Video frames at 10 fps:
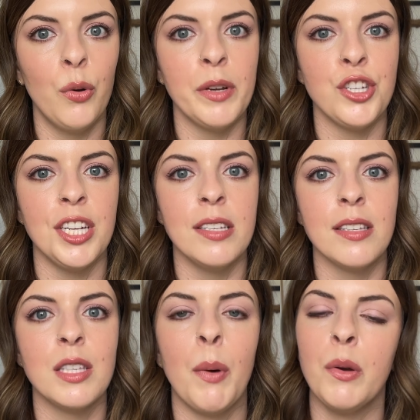which is
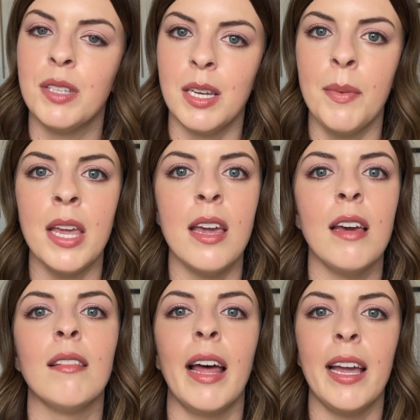supposed to
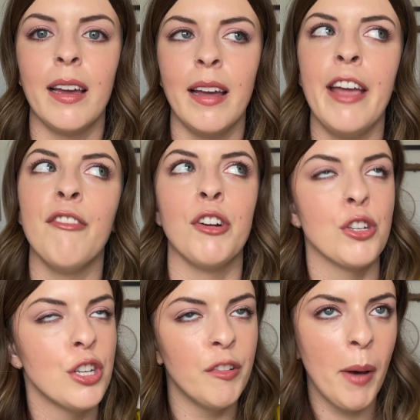be like a
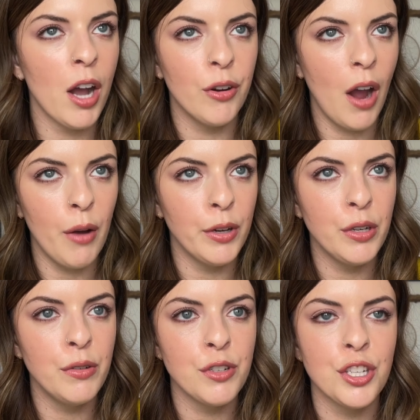version of Baccarat
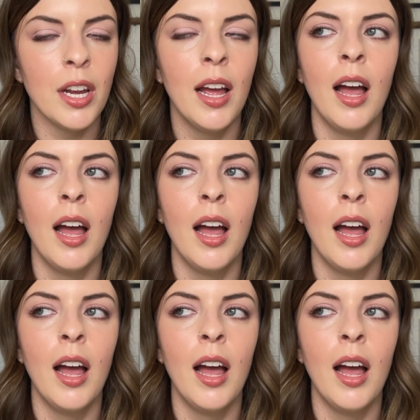Rouge.